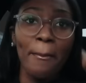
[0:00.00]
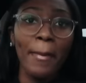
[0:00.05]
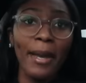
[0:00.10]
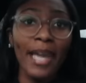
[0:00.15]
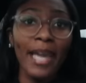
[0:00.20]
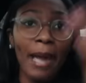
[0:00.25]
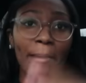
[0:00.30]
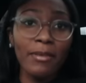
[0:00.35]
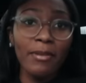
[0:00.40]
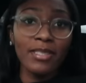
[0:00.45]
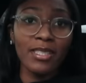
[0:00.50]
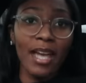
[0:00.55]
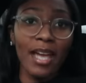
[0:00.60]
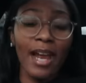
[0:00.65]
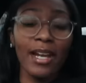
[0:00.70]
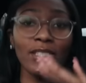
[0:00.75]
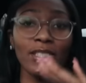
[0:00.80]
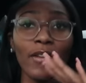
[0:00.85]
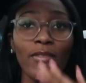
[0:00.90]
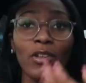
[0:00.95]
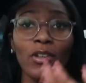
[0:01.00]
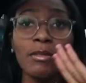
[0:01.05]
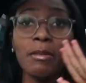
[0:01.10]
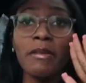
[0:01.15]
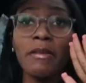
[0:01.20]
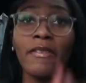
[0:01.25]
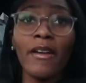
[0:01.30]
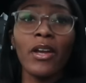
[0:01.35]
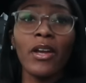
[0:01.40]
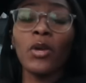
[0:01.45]
my camera's dying, so I've got
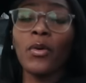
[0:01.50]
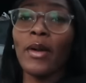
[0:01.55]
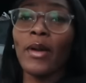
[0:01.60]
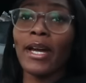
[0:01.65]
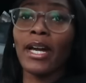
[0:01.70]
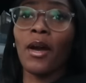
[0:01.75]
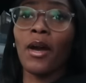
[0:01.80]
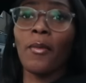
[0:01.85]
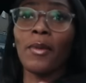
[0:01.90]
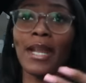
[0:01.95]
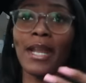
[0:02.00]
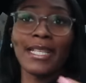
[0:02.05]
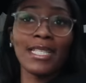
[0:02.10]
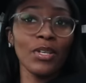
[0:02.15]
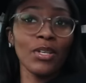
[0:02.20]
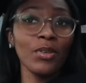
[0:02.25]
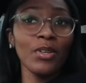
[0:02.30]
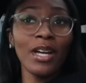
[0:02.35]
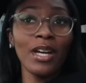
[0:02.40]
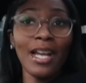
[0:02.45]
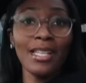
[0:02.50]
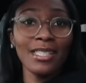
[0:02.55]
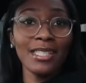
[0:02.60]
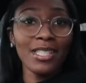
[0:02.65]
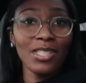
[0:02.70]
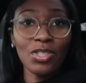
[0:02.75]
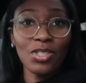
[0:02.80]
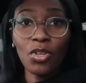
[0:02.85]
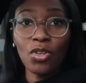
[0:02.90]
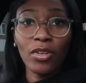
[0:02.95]
to be very quick when I tell you guys
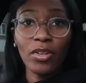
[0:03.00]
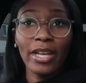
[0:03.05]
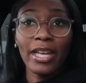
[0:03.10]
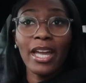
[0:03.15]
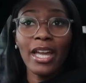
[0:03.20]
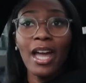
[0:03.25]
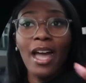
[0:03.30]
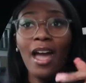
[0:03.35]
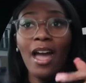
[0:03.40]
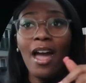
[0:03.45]
this story.